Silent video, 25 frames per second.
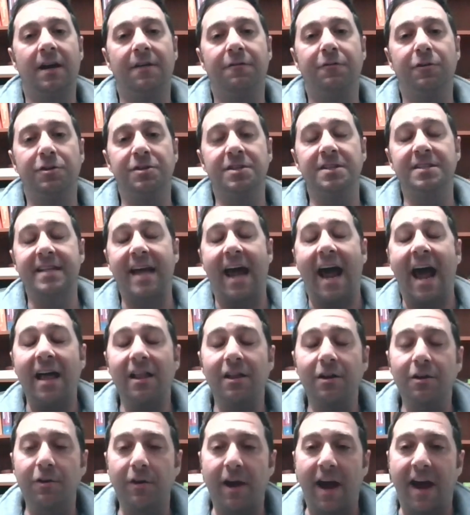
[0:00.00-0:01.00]
versus
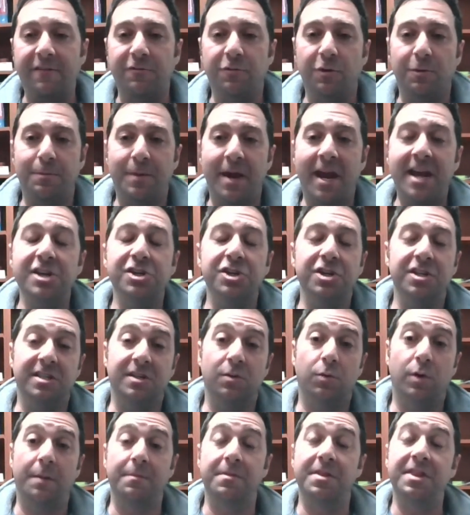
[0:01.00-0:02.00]
allograft with patients,
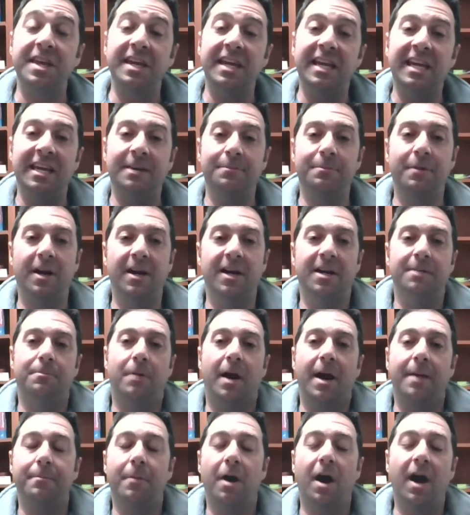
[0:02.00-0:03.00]
and when I'm thinking about it in
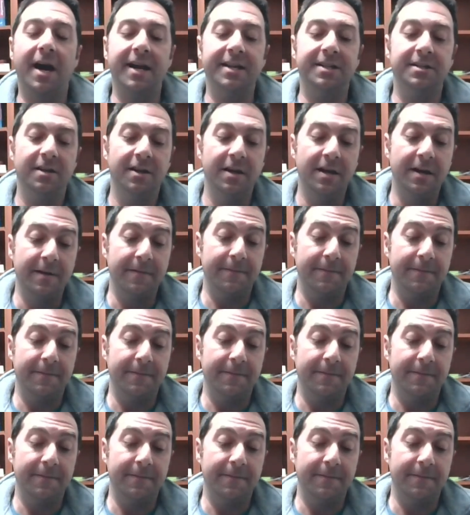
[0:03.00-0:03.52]
my mind,